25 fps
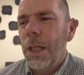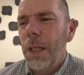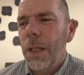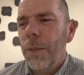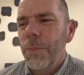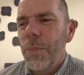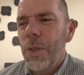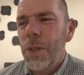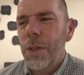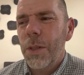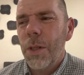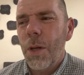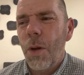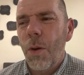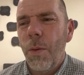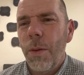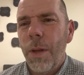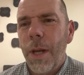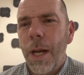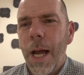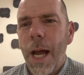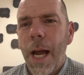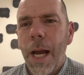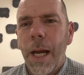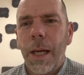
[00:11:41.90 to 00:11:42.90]
so
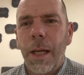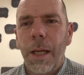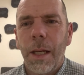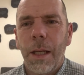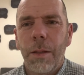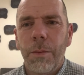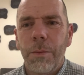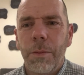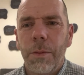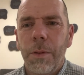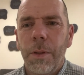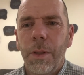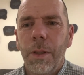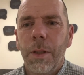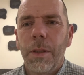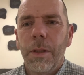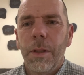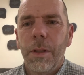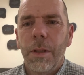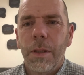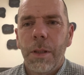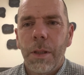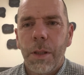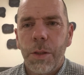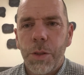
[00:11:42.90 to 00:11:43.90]
that I can
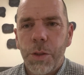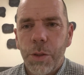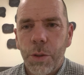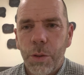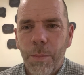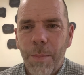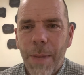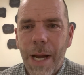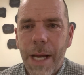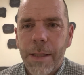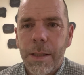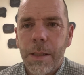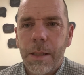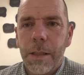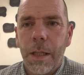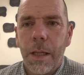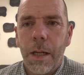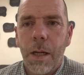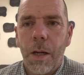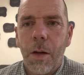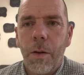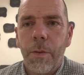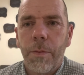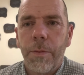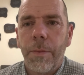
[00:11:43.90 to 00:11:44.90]
assure
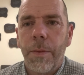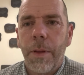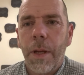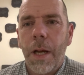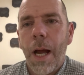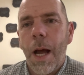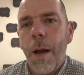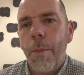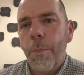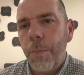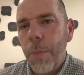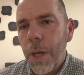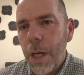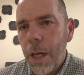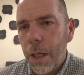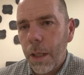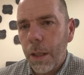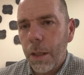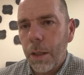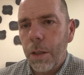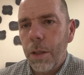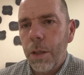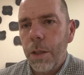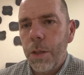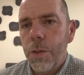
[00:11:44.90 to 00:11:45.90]
myself that I'm being a
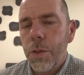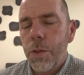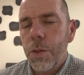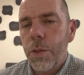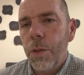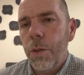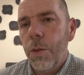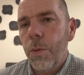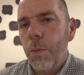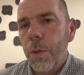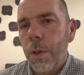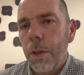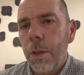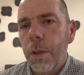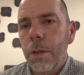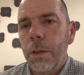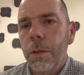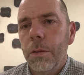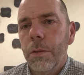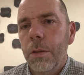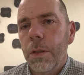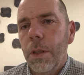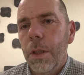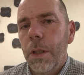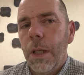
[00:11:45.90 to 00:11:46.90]
good steward.
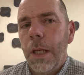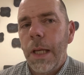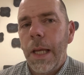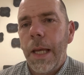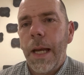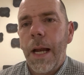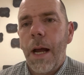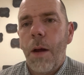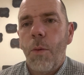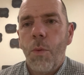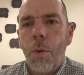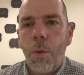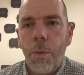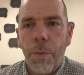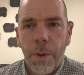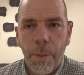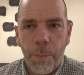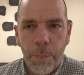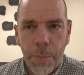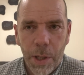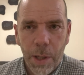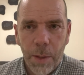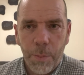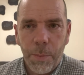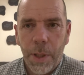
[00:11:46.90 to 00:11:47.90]
And I want the
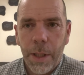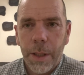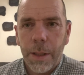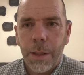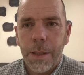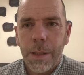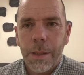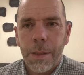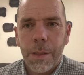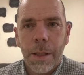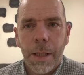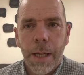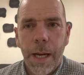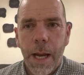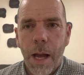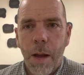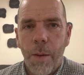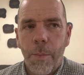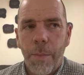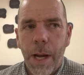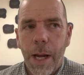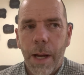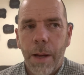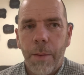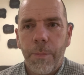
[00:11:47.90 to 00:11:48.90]
public to see how
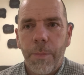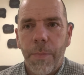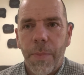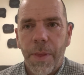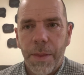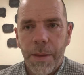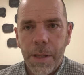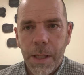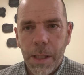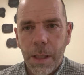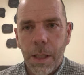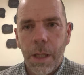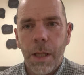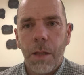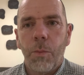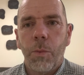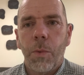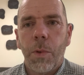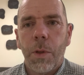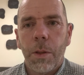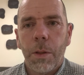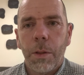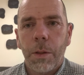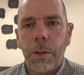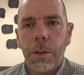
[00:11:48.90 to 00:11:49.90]
my thinking
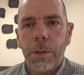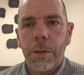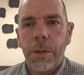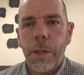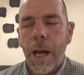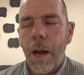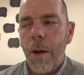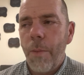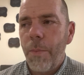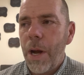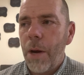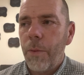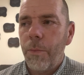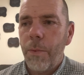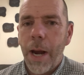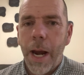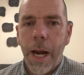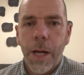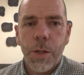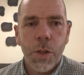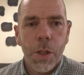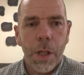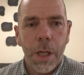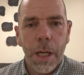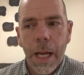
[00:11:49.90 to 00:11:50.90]
works, how my
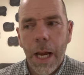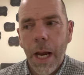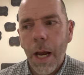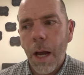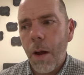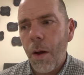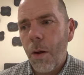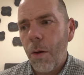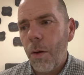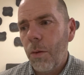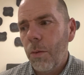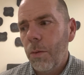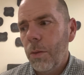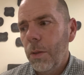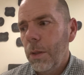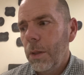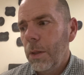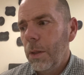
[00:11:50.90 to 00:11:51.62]
rationale,